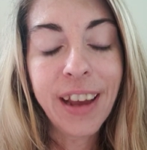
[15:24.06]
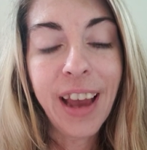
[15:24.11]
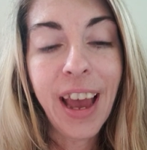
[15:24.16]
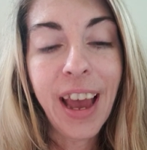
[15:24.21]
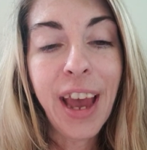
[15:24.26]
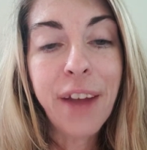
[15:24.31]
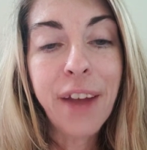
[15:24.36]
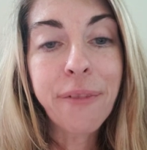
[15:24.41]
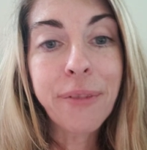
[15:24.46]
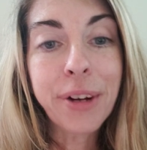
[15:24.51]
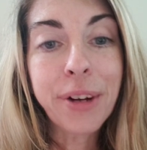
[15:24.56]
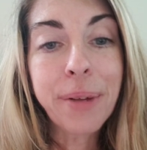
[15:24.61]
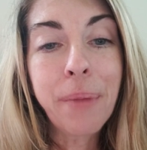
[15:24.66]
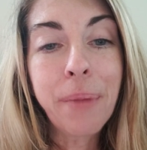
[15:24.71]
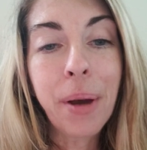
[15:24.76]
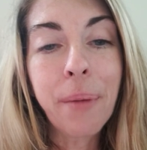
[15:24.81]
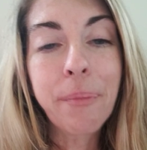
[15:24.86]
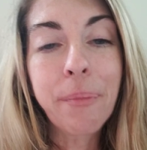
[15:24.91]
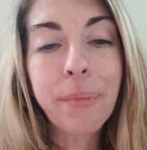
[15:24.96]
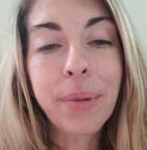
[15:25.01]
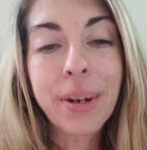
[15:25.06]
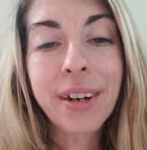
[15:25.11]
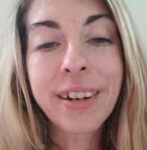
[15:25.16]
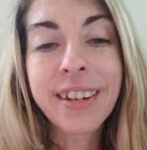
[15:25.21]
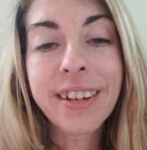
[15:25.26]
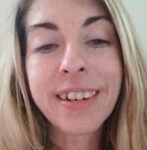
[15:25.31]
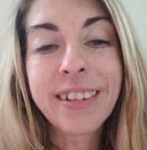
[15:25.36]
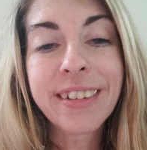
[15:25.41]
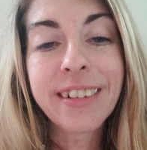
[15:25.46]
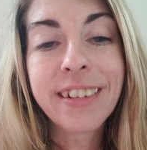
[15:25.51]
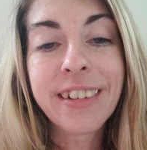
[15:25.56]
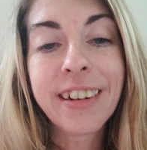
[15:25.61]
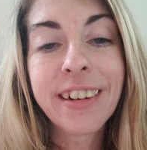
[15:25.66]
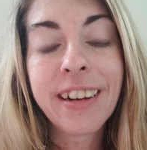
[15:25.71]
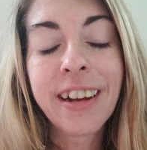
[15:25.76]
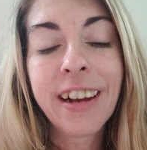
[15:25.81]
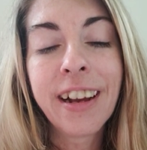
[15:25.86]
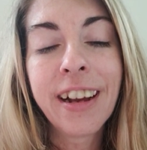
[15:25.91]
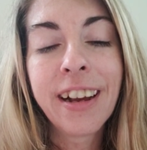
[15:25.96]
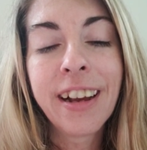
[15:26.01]
And remember,
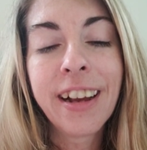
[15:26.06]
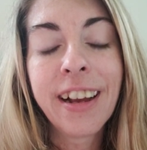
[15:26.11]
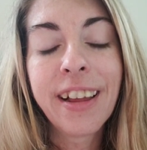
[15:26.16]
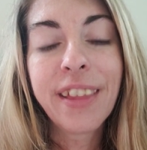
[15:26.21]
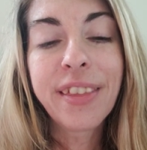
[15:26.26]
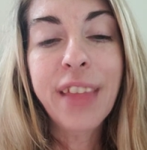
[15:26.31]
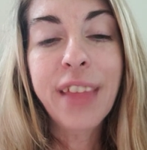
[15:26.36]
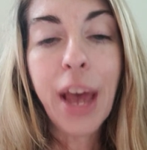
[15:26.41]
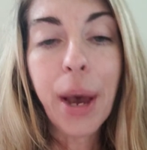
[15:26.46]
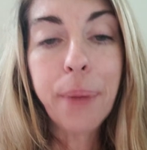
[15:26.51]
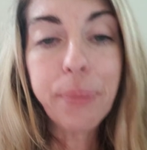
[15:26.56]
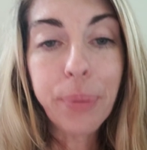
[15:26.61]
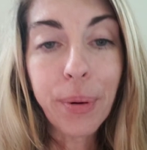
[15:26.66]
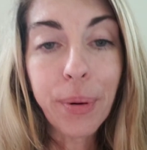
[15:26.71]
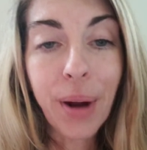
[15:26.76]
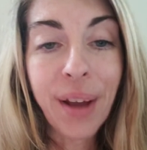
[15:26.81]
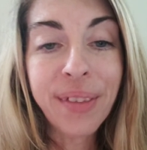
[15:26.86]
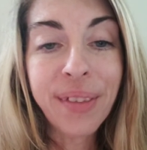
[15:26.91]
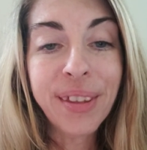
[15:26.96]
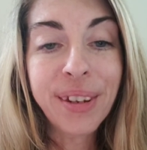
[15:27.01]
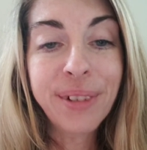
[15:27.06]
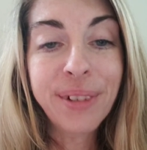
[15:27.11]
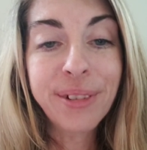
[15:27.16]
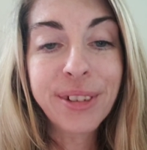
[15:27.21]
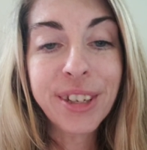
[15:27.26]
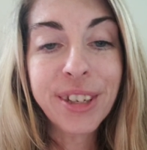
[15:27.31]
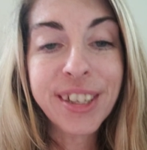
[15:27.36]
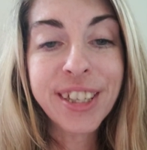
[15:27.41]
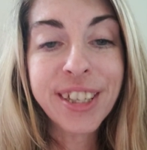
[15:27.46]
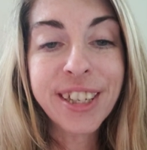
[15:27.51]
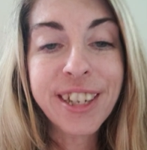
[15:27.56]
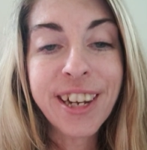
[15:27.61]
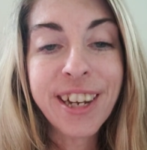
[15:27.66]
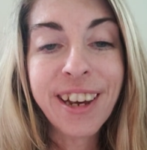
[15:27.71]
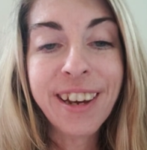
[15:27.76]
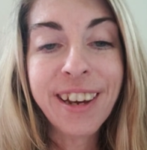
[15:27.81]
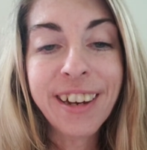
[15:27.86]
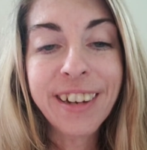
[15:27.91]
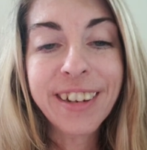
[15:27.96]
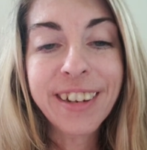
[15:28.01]
that breath you just
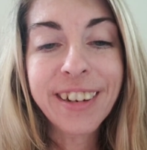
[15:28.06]
took